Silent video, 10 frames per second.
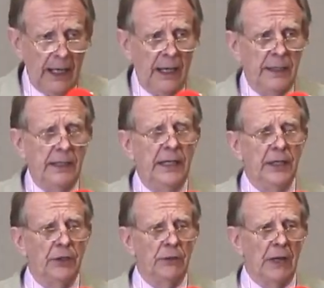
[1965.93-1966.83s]
and
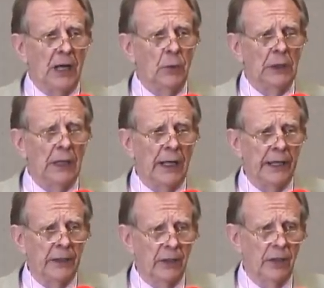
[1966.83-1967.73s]
here I
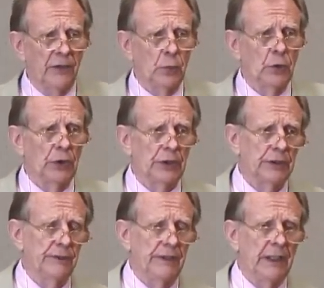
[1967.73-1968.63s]
rely on the work
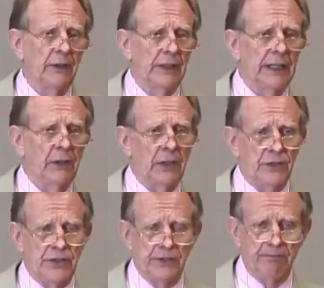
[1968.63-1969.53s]
of Erik
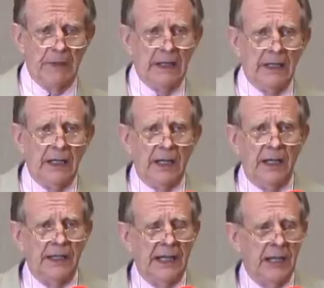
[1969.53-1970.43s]
Erikson,
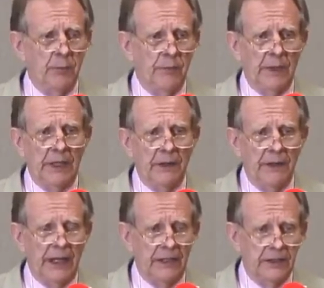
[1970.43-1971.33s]
a name uh,
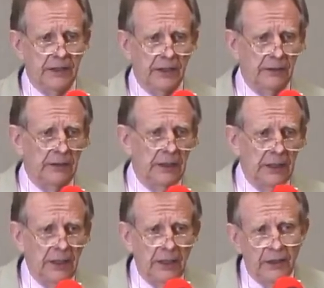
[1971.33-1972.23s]
that uh,
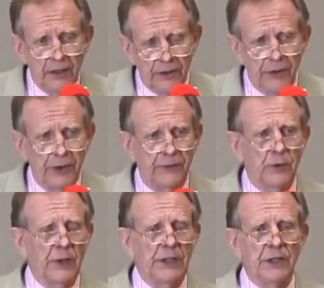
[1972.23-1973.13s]
30 or
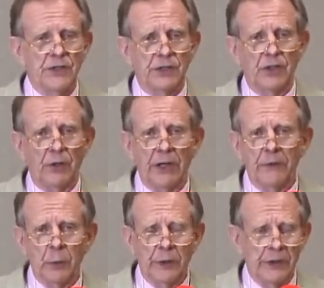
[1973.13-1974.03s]
40 years ago
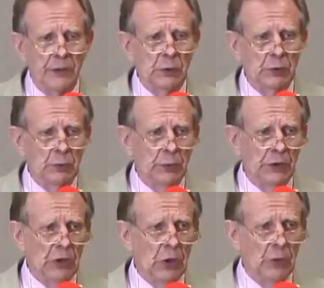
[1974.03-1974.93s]
everyone in the room
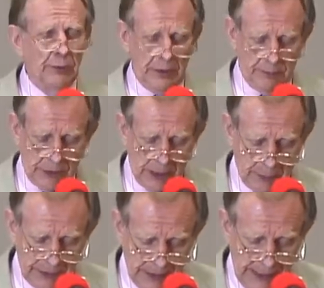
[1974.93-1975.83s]
would know,
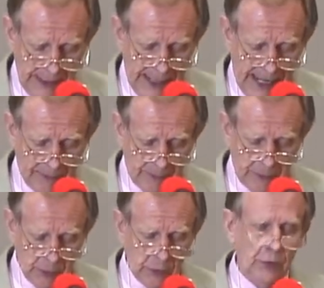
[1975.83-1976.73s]
probably half of
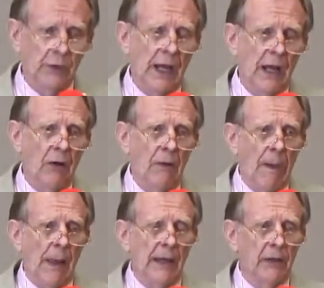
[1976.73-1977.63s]
you do now.
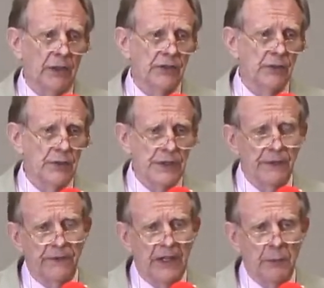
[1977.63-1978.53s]
Erikson is
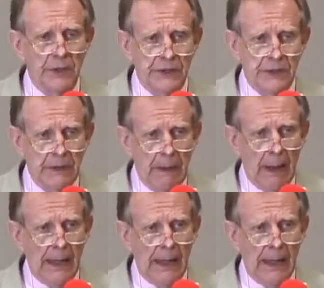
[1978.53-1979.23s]
the famous